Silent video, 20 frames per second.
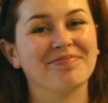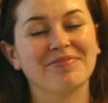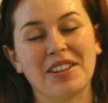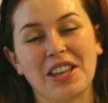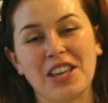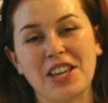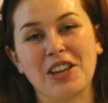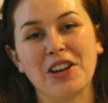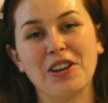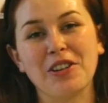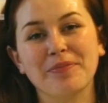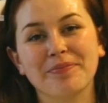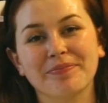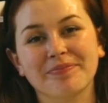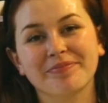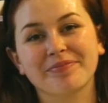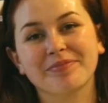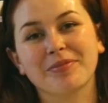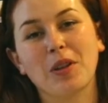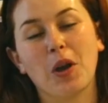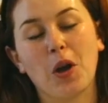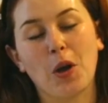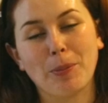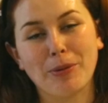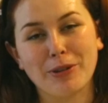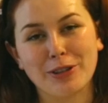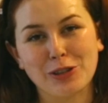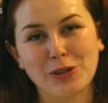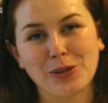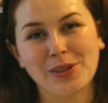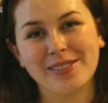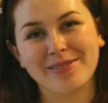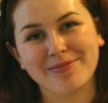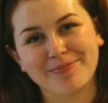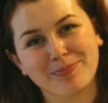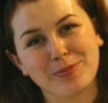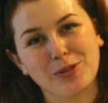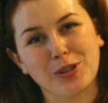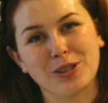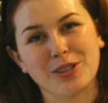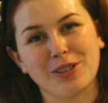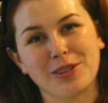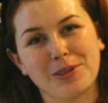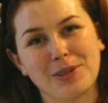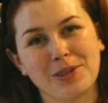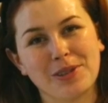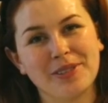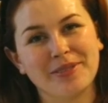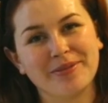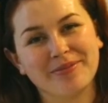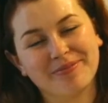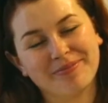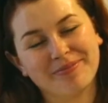There you go. Hope you enjoyed. Talk to you soon.